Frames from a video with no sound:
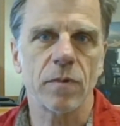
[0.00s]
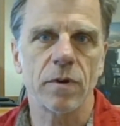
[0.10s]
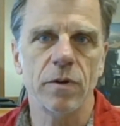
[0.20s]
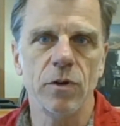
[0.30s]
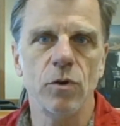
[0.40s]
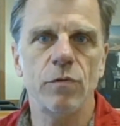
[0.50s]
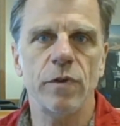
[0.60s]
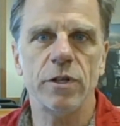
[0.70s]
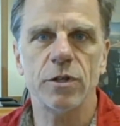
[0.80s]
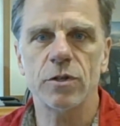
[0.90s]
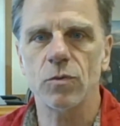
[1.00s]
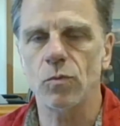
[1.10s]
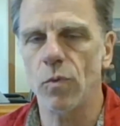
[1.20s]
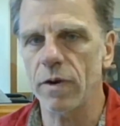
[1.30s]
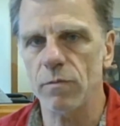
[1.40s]
new features.
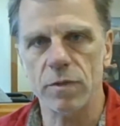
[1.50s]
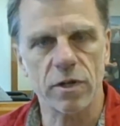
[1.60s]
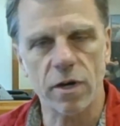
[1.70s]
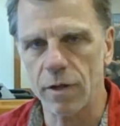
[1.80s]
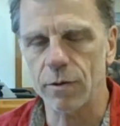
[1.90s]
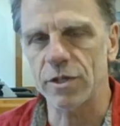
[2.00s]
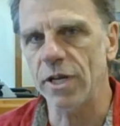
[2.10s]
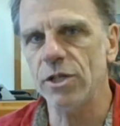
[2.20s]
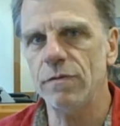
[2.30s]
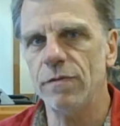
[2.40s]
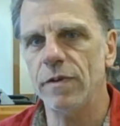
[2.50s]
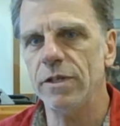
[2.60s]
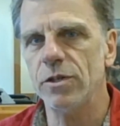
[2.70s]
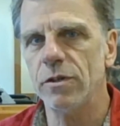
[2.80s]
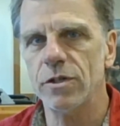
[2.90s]
One of them is a colorization
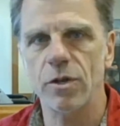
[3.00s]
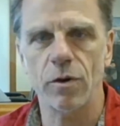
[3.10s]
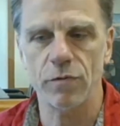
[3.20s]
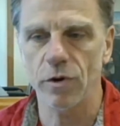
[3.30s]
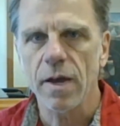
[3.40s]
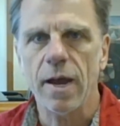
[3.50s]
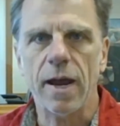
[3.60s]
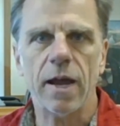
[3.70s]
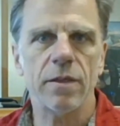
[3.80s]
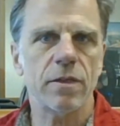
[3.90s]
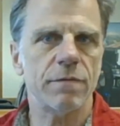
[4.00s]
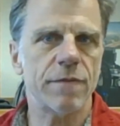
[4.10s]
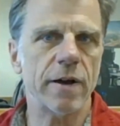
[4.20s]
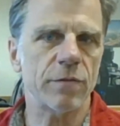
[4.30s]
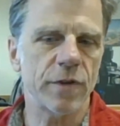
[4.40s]
feature. And the
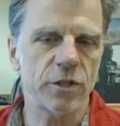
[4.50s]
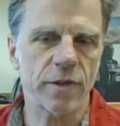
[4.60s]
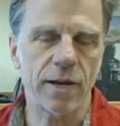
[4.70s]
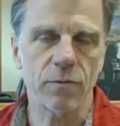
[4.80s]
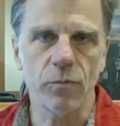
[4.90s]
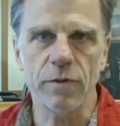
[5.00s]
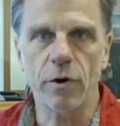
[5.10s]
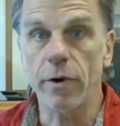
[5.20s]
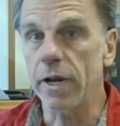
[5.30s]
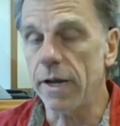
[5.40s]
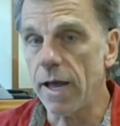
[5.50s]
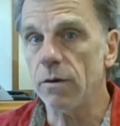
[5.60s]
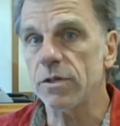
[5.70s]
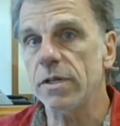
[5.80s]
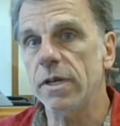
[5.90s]
final feature that we've already
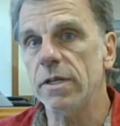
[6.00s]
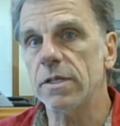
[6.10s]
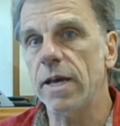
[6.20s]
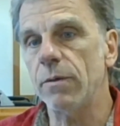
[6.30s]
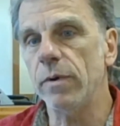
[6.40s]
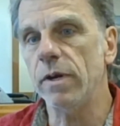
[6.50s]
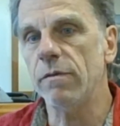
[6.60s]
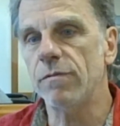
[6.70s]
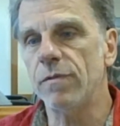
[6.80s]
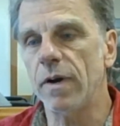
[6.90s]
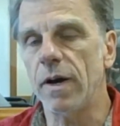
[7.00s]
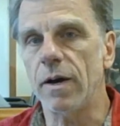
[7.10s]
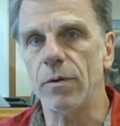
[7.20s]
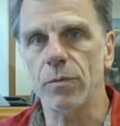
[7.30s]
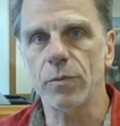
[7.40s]
announced is that we've
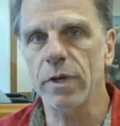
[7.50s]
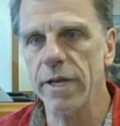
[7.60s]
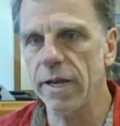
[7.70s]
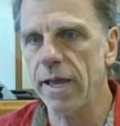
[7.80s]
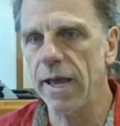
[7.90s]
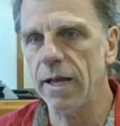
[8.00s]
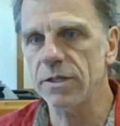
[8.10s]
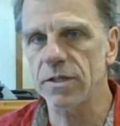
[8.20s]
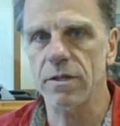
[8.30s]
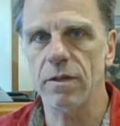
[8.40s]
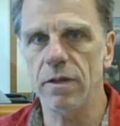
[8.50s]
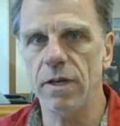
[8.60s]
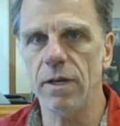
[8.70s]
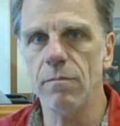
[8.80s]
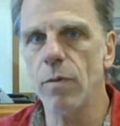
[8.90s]
really enhanced
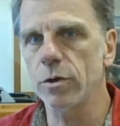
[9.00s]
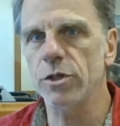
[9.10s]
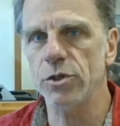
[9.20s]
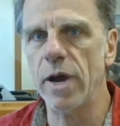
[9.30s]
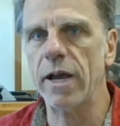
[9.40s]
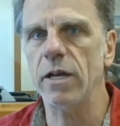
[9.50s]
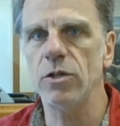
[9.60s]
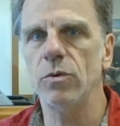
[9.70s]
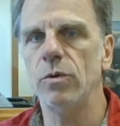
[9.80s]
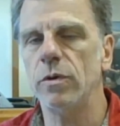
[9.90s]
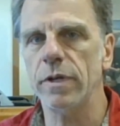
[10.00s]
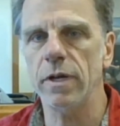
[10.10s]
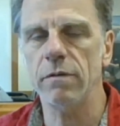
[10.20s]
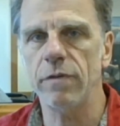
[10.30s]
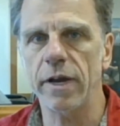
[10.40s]
the motion tracking tool in
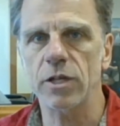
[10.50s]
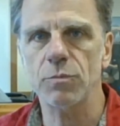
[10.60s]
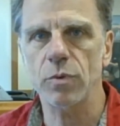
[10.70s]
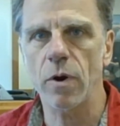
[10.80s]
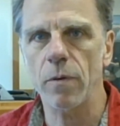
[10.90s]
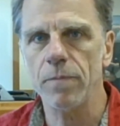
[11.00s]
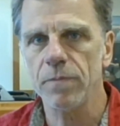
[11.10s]
Vegas Pro.